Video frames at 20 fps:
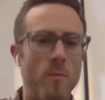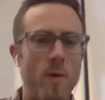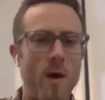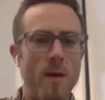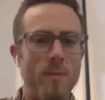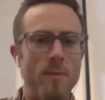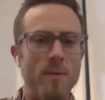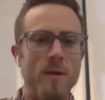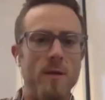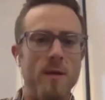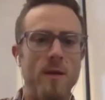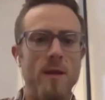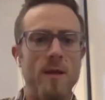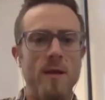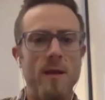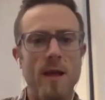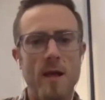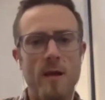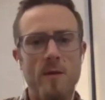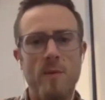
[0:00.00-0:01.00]
popping in
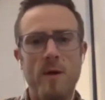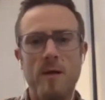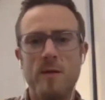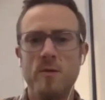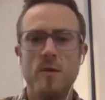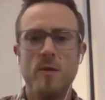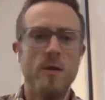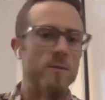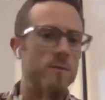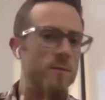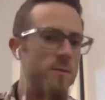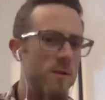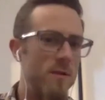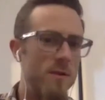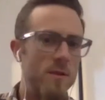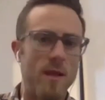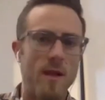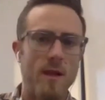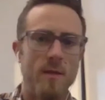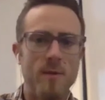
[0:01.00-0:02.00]
and out of my dreams
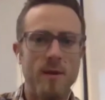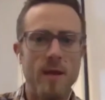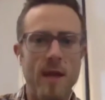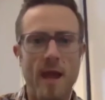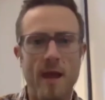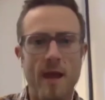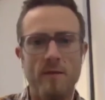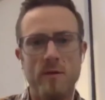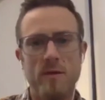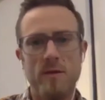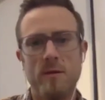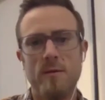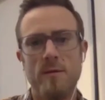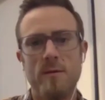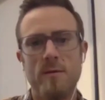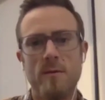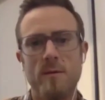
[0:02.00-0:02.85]
that I've been having,